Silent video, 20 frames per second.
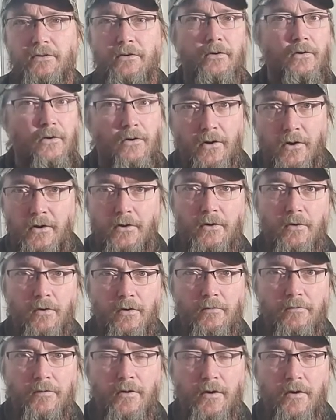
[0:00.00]
They're going to call you on
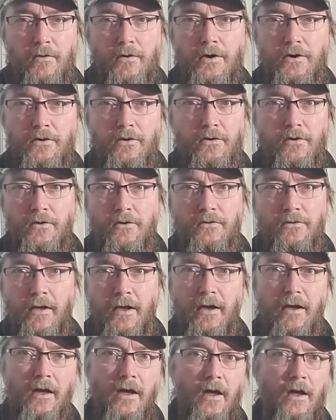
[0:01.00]
the phone and you're going to
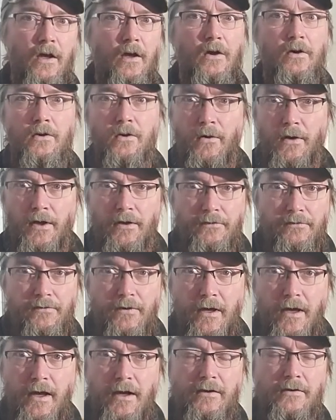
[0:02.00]
say, go
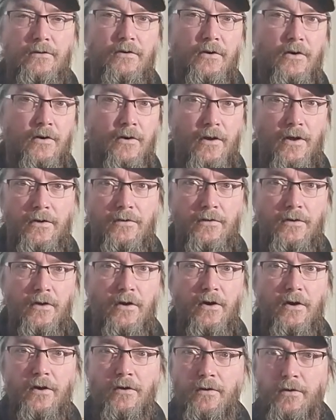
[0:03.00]
outside and turn this
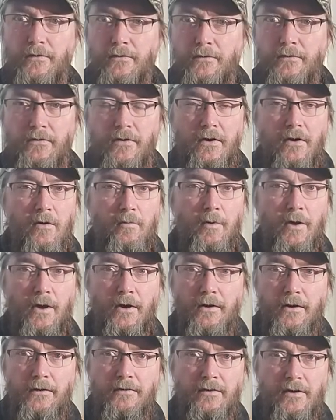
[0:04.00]
on, hook the generator
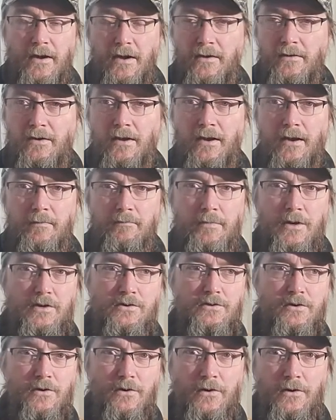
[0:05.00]
plug, it's easy, be
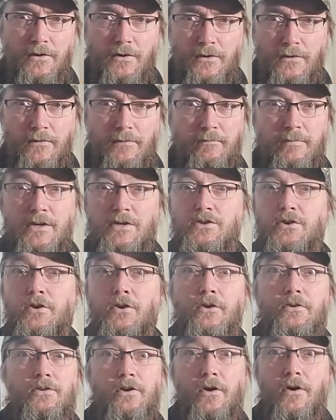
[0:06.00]
sure and
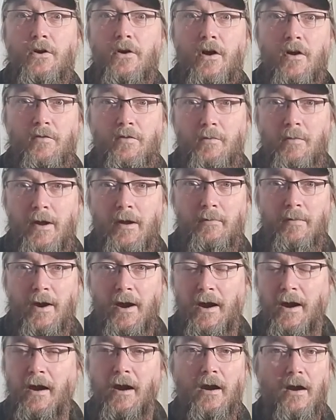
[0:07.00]
turn off the main
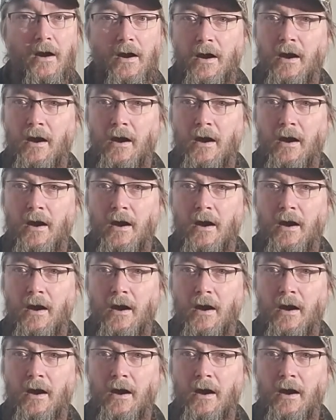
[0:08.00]
power.